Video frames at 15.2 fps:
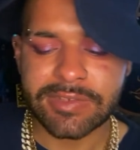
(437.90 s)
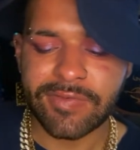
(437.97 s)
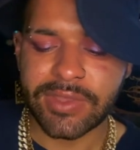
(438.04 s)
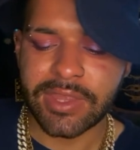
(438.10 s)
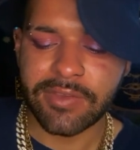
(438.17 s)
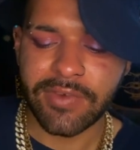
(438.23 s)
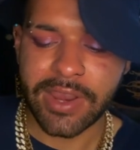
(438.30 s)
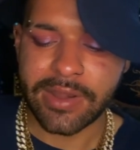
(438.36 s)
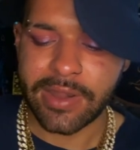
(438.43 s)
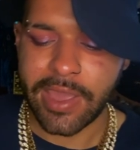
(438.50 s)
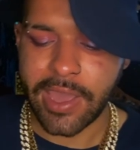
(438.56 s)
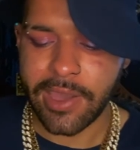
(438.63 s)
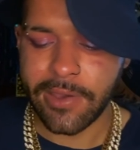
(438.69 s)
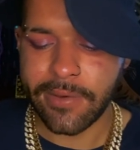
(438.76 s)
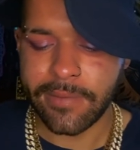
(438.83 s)
feel like right
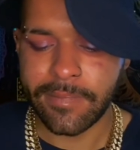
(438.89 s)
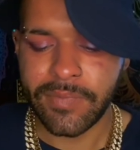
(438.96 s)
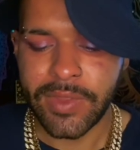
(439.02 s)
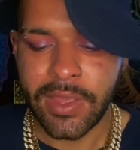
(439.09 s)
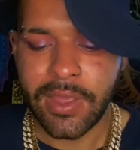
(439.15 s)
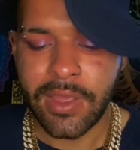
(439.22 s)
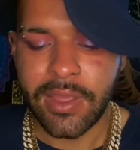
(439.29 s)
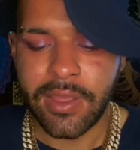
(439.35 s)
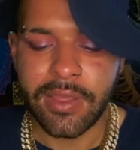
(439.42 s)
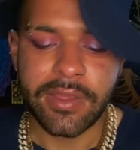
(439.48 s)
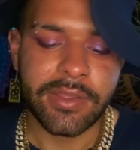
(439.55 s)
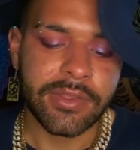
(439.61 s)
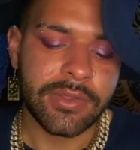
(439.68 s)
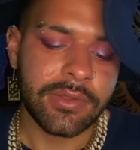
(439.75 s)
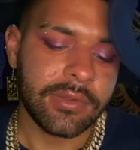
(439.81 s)
now
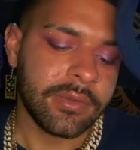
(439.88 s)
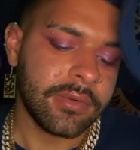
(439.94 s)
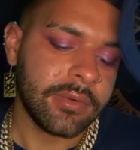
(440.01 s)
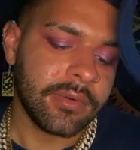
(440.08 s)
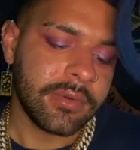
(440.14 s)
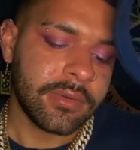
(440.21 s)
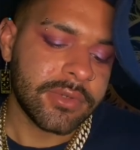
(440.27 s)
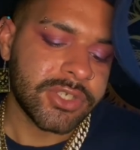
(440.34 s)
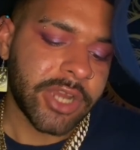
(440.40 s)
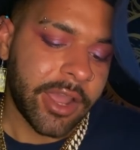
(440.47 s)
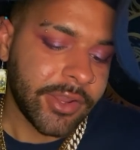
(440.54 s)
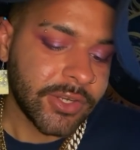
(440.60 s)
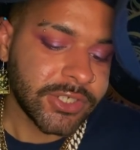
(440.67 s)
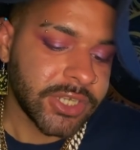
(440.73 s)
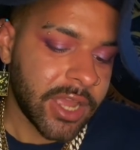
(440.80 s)
you
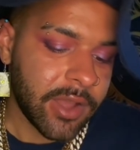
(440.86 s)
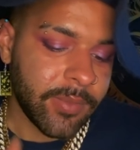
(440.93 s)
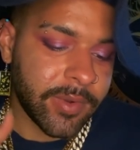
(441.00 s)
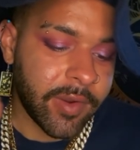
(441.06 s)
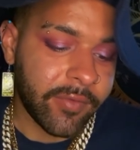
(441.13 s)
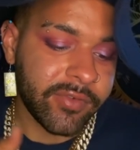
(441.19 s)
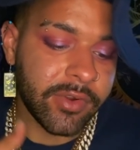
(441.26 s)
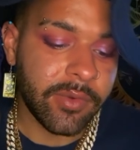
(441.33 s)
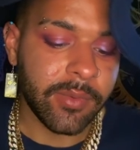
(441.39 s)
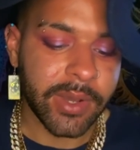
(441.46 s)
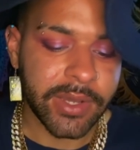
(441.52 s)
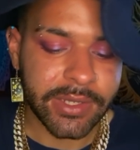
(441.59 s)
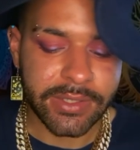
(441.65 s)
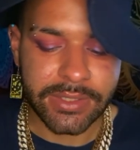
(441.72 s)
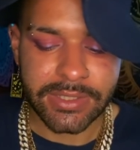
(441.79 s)
shot your shot, whatever it
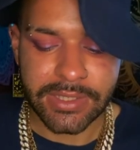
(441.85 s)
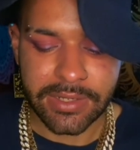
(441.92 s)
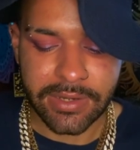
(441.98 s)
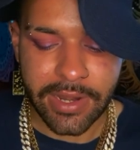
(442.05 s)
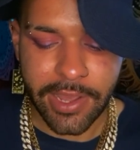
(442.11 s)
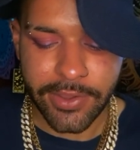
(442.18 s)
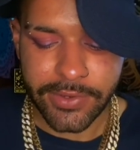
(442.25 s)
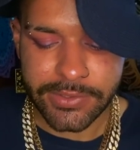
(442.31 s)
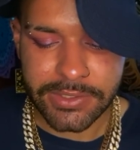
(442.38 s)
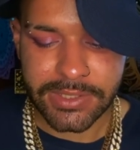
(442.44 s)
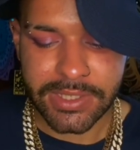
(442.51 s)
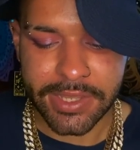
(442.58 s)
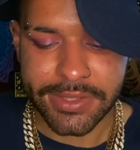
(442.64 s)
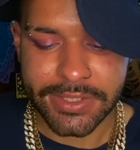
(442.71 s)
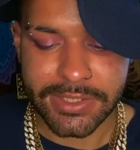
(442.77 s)
was, and now you're just
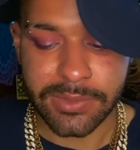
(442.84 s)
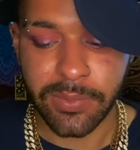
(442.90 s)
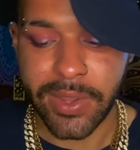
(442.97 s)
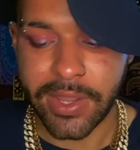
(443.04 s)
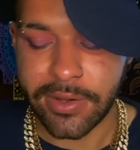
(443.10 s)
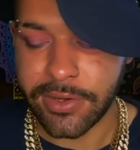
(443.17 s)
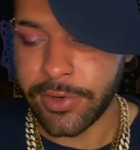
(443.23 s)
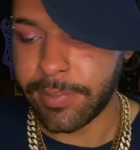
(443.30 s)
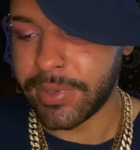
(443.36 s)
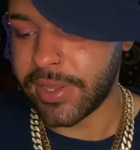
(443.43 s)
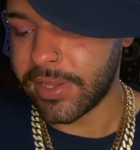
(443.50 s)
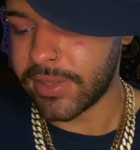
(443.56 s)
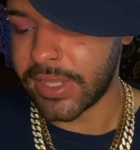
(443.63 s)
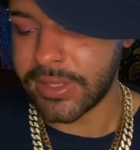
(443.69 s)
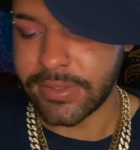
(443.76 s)
at this wait, you're
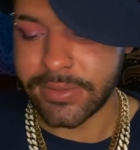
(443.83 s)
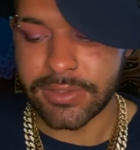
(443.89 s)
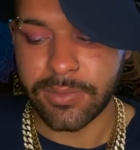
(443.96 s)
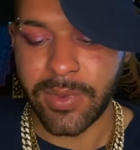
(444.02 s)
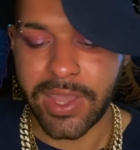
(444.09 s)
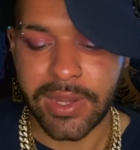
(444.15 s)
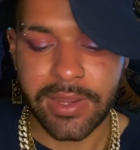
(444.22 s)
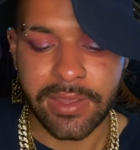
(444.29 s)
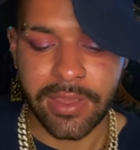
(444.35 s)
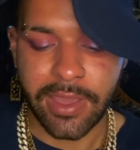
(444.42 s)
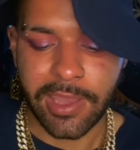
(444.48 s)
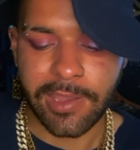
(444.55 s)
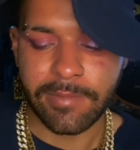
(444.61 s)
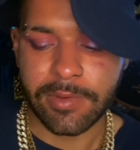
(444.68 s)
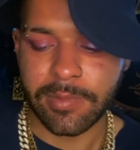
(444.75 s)
playing like this waiting
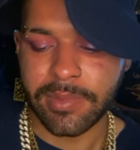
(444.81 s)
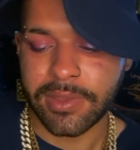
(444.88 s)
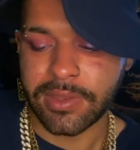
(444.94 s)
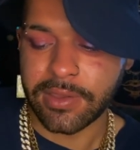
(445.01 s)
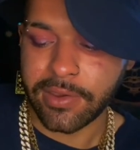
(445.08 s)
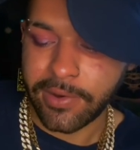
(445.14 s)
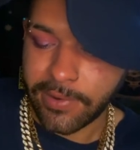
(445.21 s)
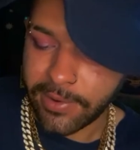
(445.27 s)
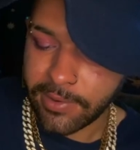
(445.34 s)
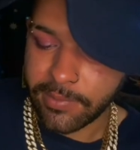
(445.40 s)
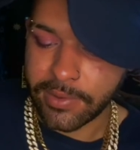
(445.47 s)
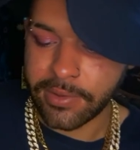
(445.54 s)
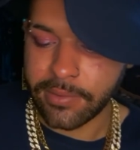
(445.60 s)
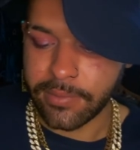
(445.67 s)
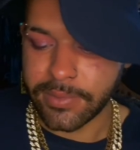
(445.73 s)
game of being like, all right,
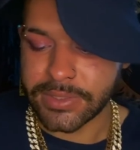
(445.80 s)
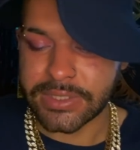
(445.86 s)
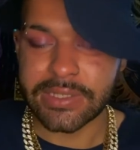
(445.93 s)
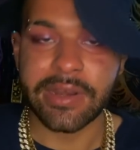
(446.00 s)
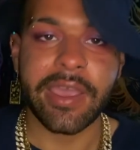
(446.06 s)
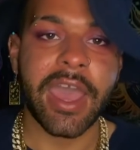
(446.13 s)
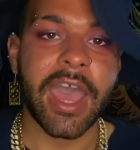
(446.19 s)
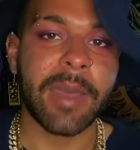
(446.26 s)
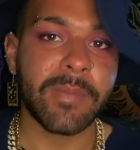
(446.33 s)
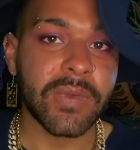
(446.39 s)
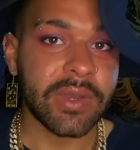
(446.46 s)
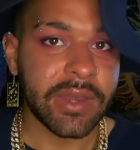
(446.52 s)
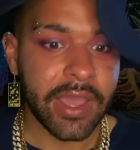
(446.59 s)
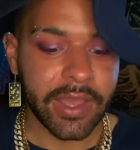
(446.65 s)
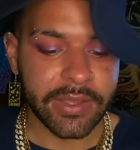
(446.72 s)
well, what's gonna
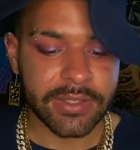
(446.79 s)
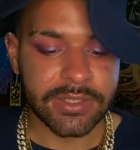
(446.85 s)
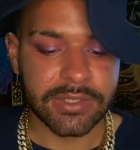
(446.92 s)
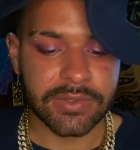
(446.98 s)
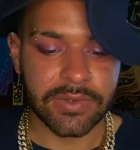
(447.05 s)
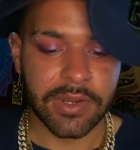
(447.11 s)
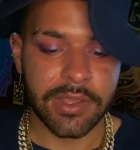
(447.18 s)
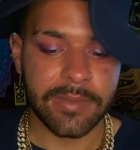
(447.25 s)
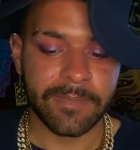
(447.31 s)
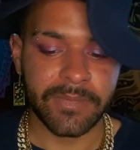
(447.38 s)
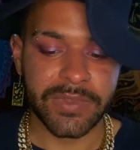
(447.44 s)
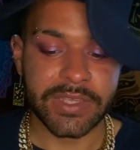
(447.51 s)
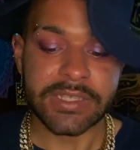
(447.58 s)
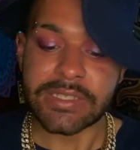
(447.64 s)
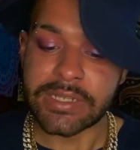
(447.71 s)
happen next, right? Is